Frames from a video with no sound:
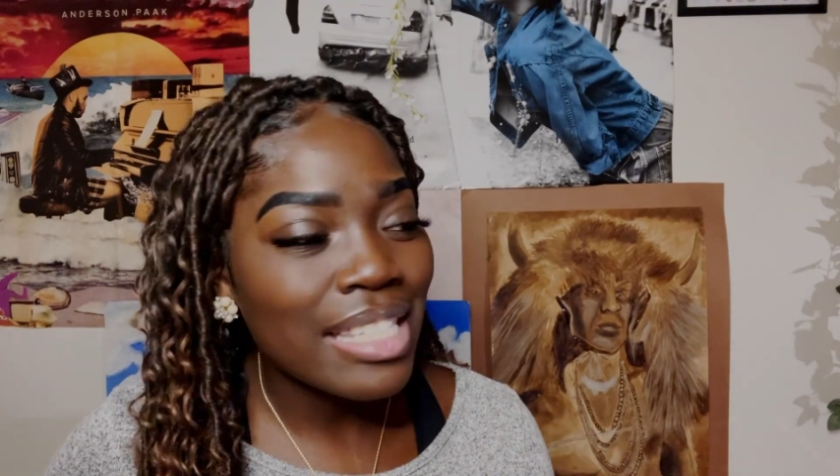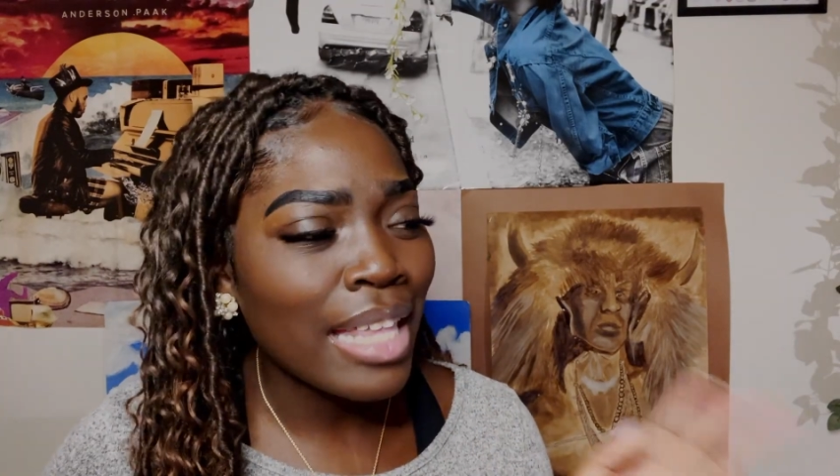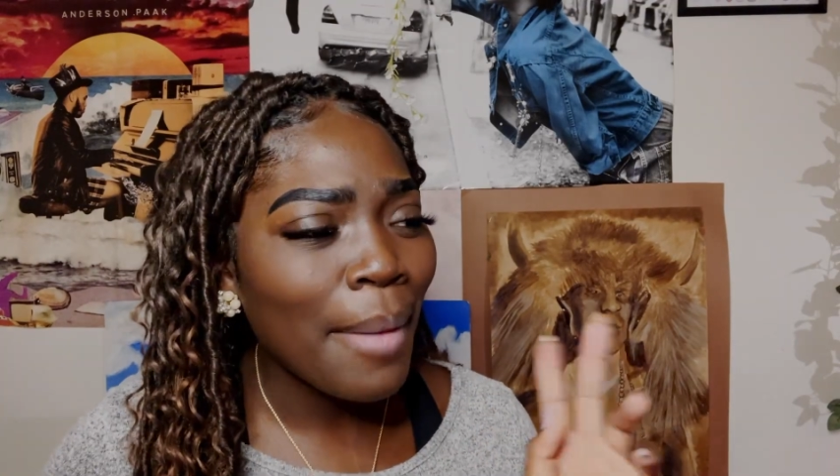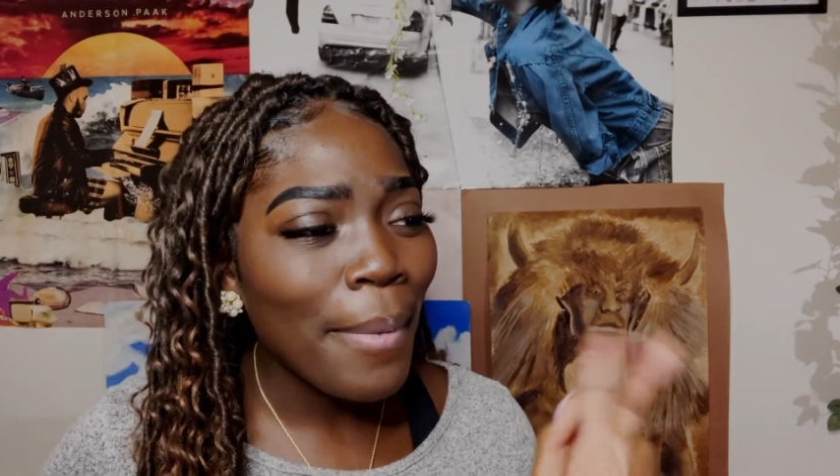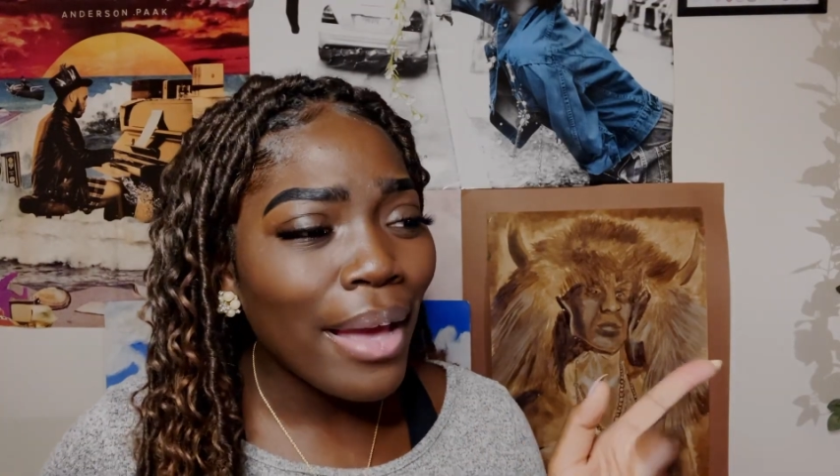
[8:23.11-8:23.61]

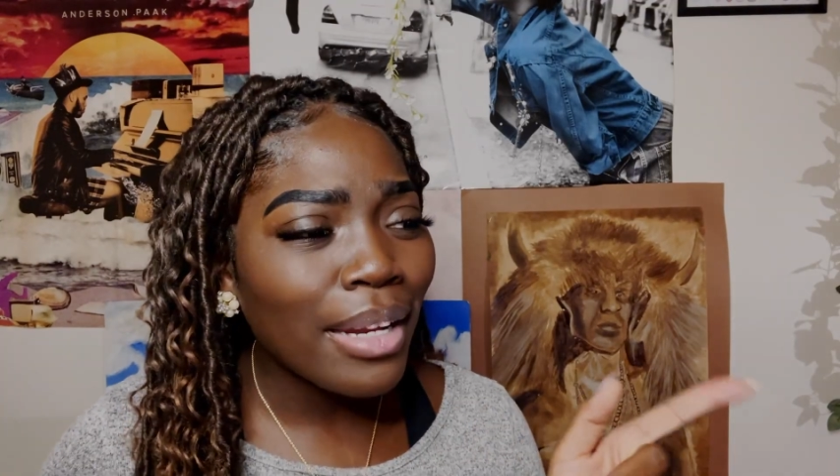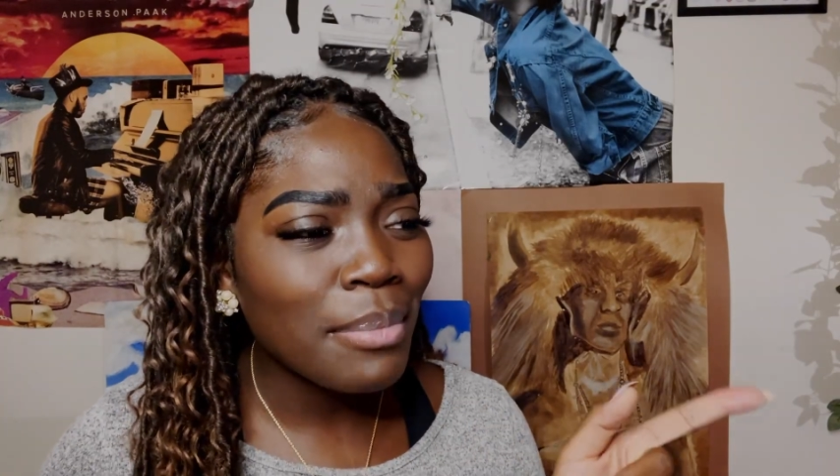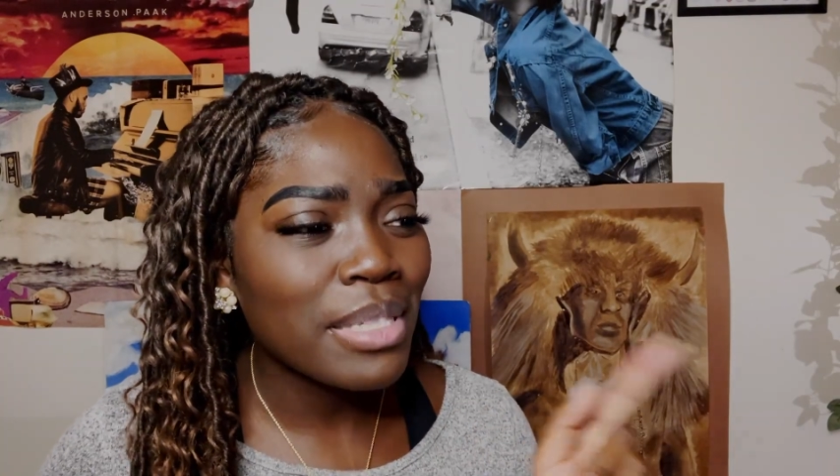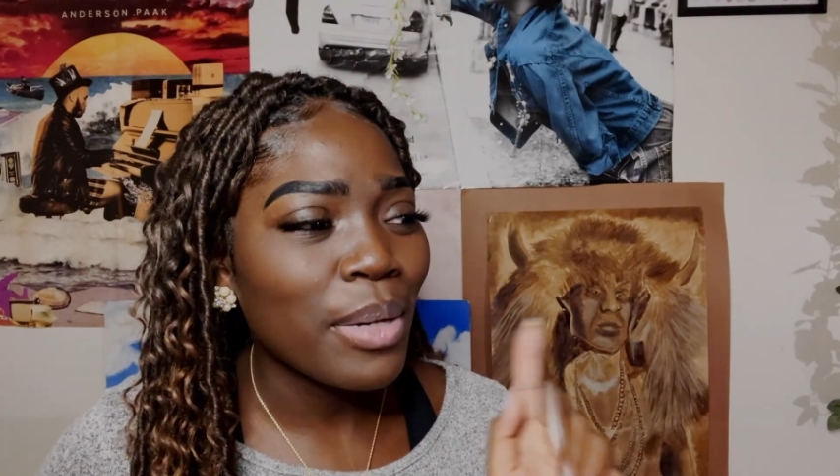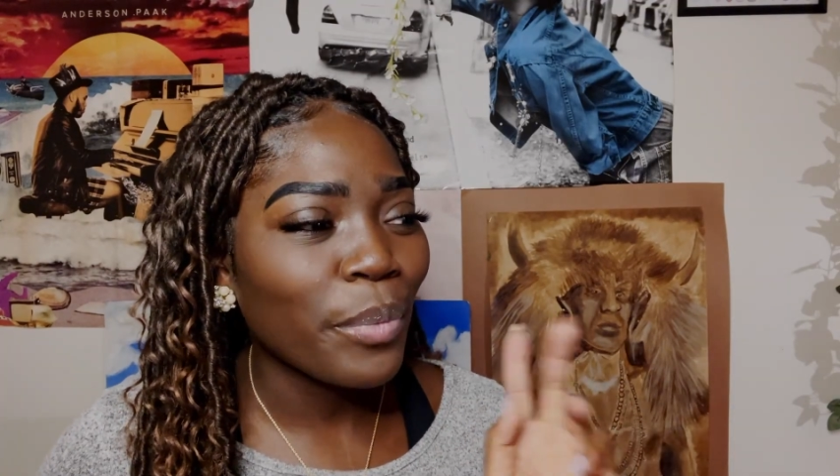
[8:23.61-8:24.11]
They brought
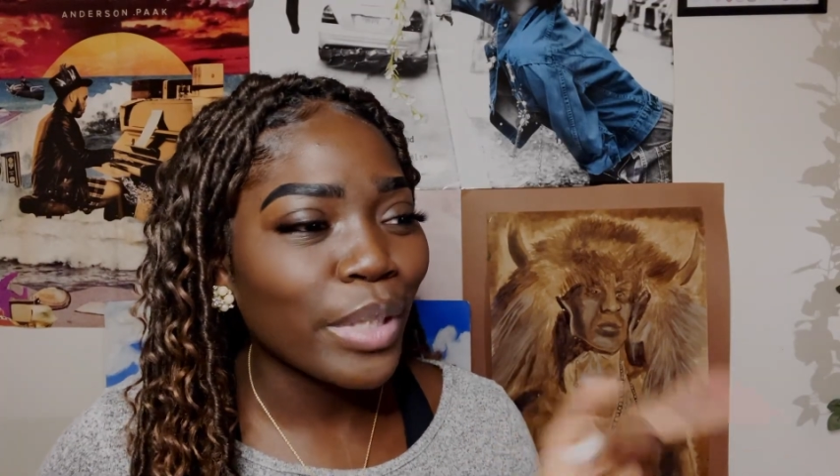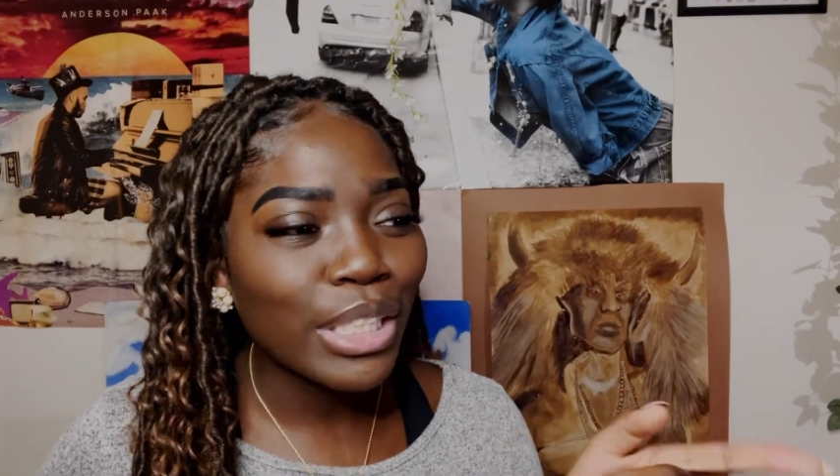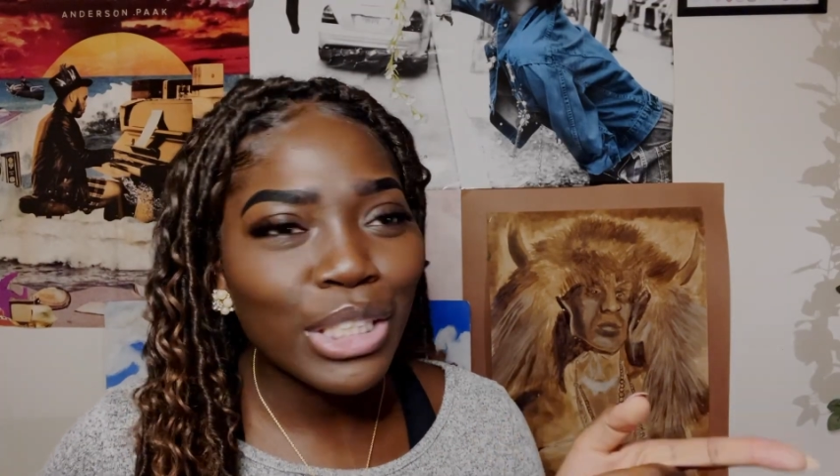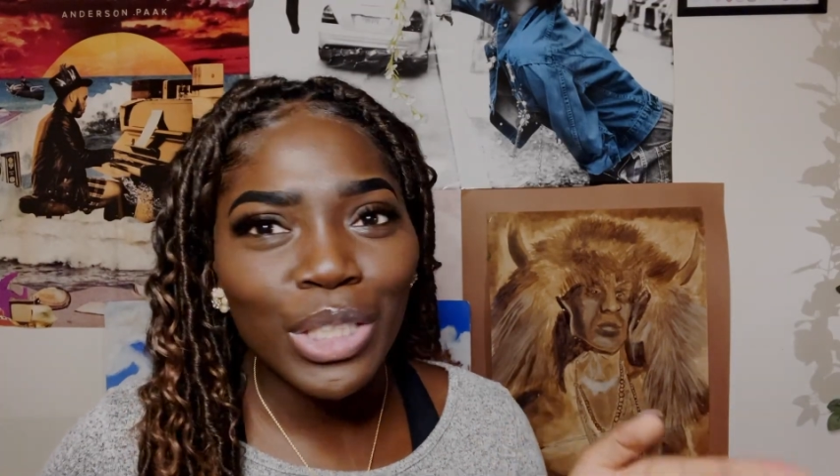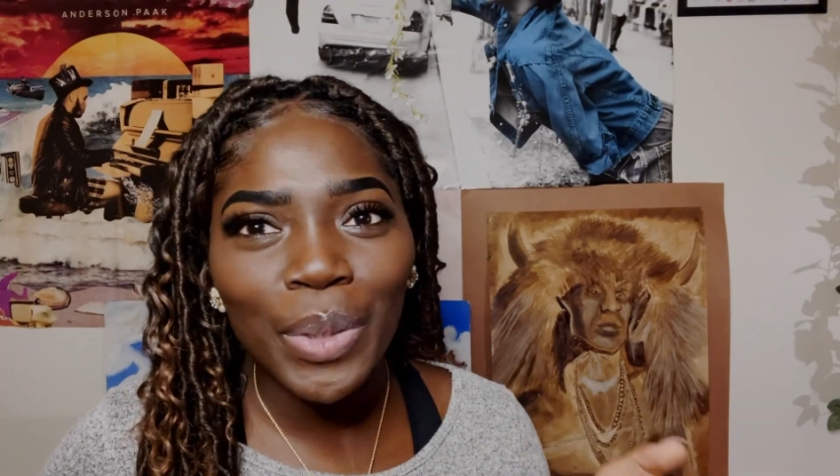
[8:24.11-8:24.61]
up some really good